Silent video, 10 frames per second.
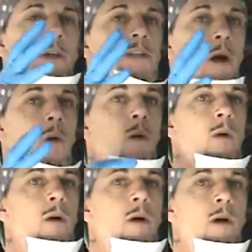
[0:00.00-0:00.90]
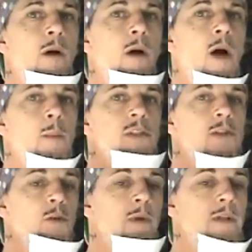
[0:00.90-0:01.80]
So, I'm
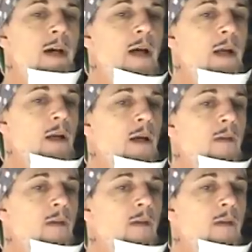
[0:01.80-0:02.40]
assuming that